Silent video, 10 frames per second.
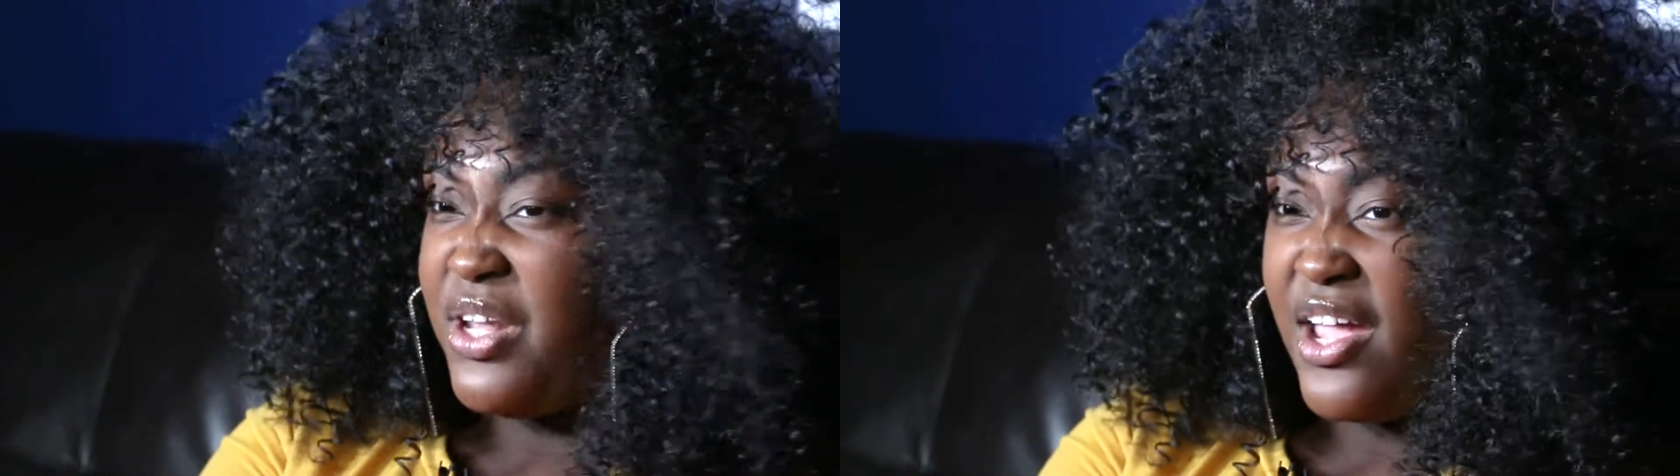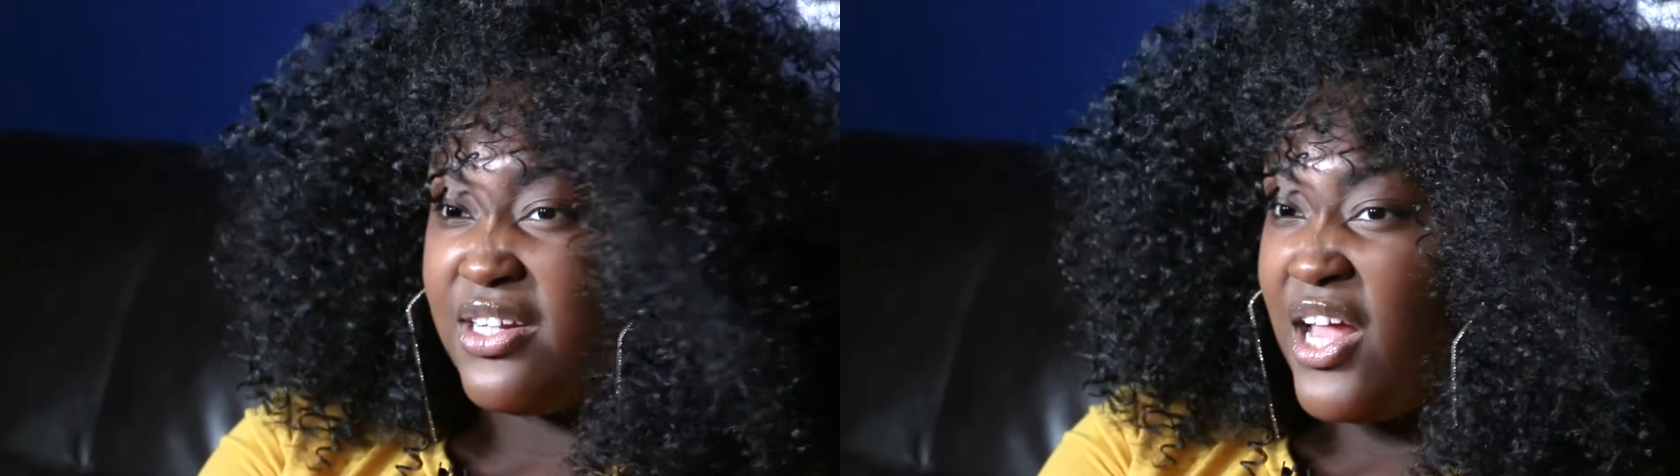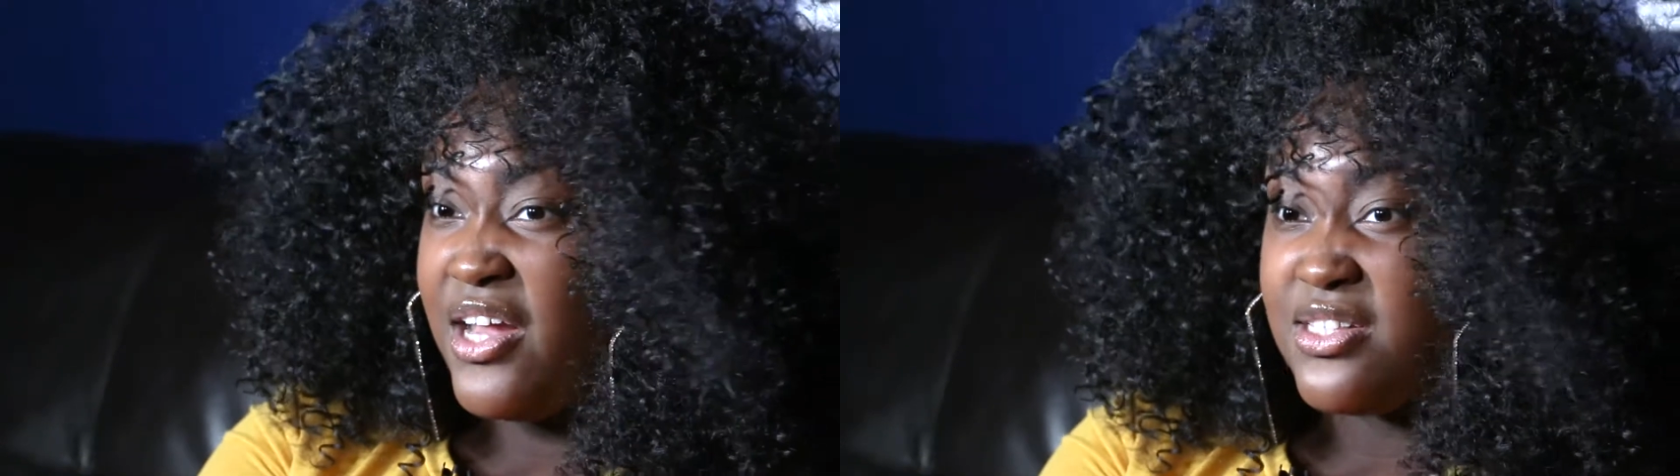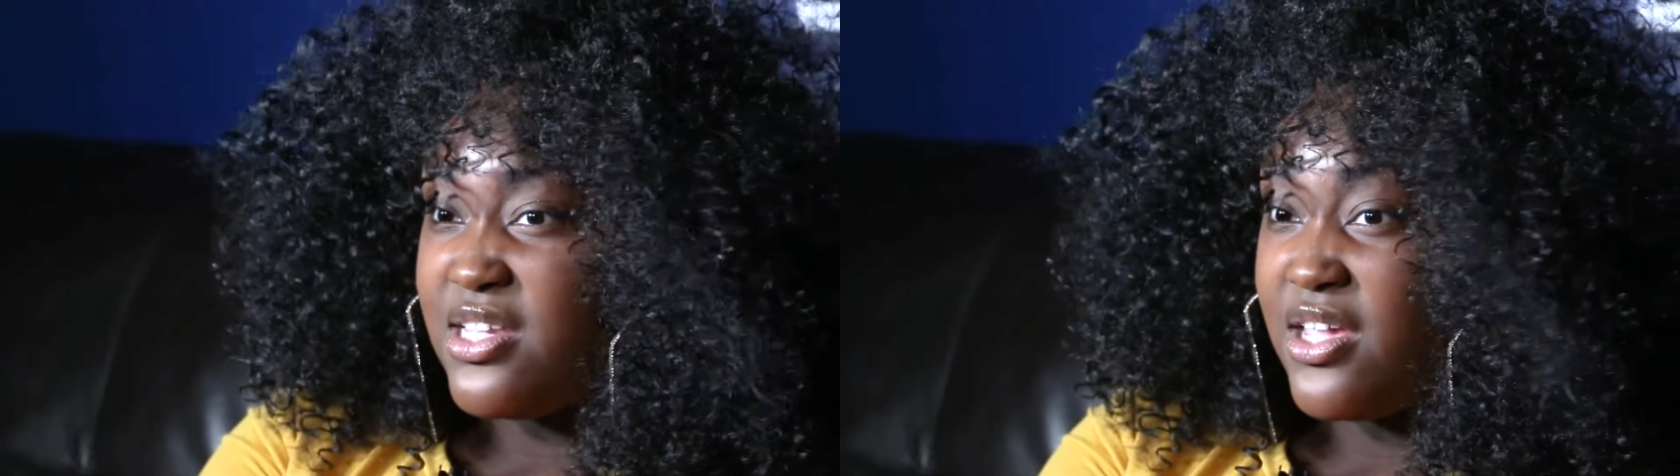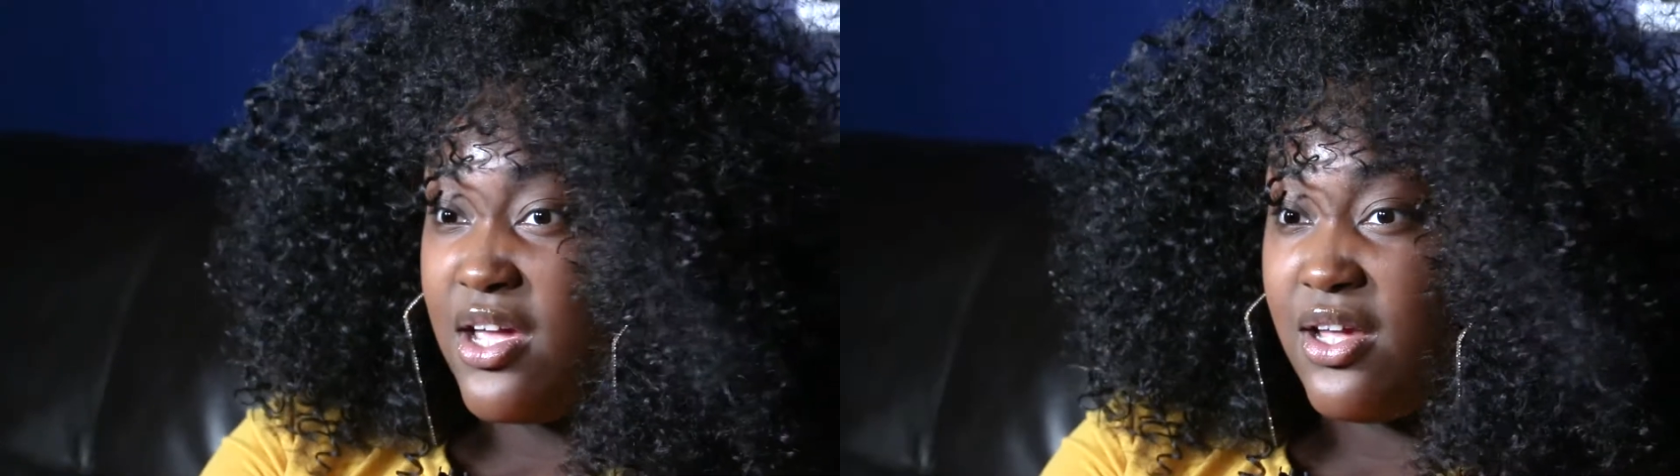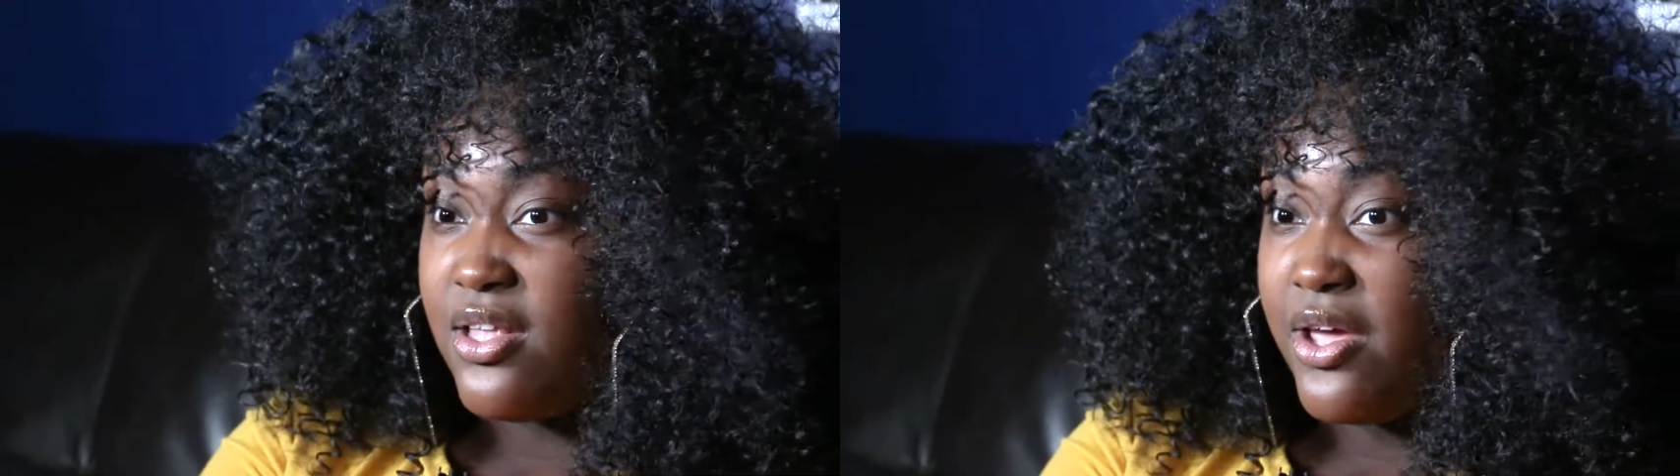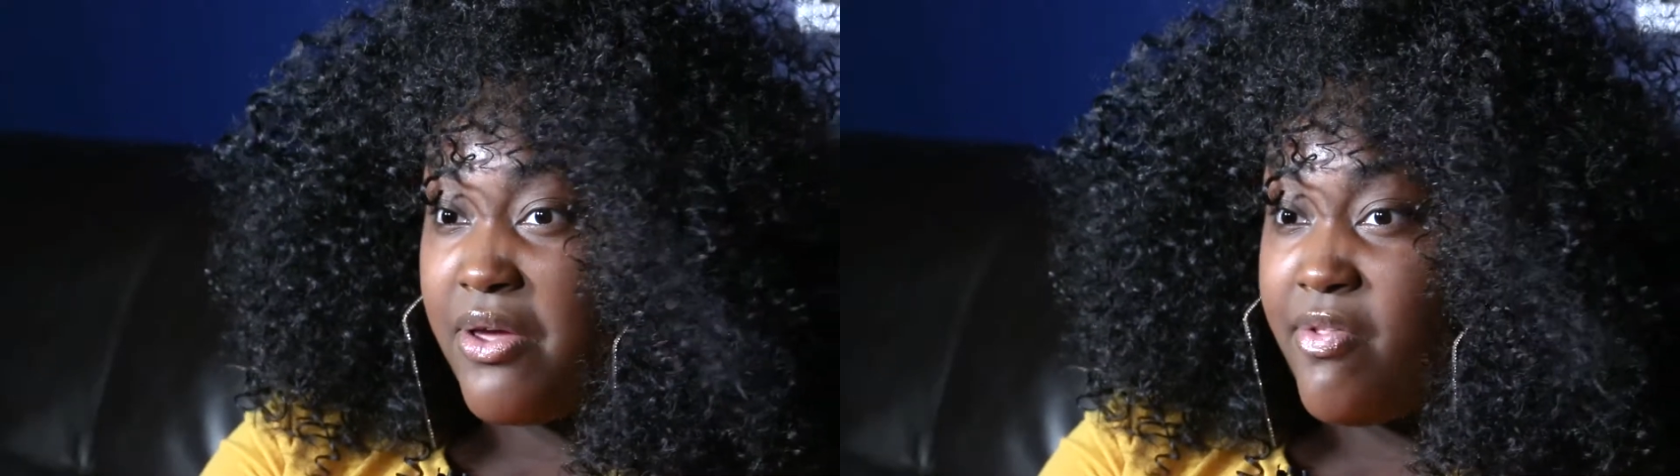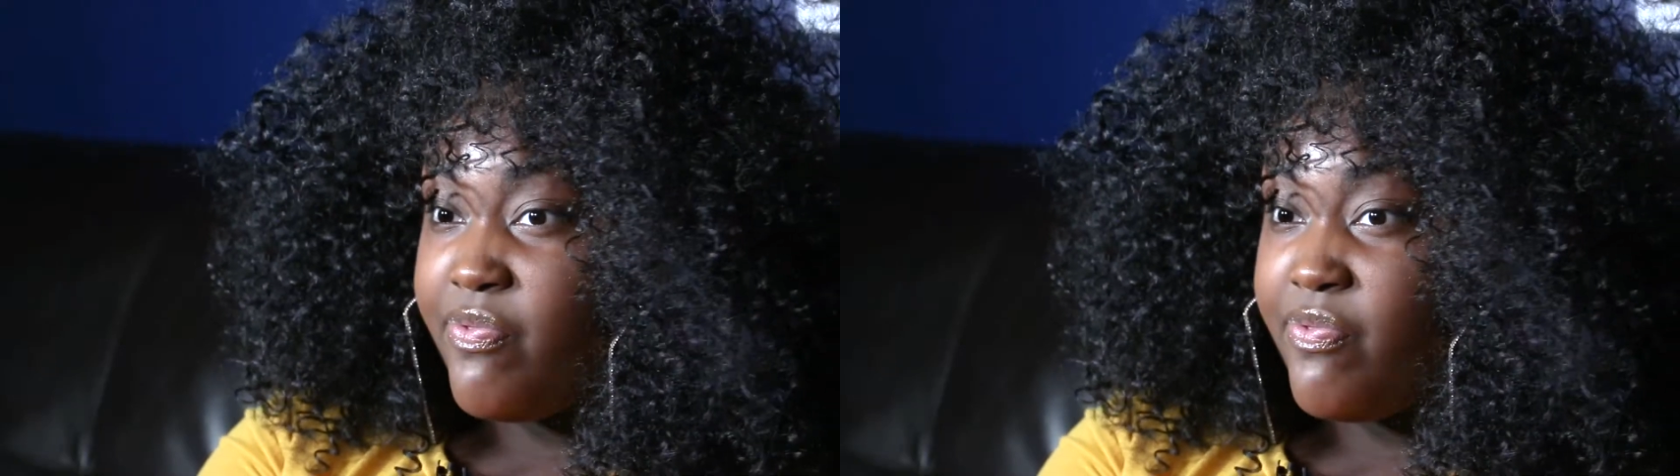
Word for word: like 9 to 10K that day.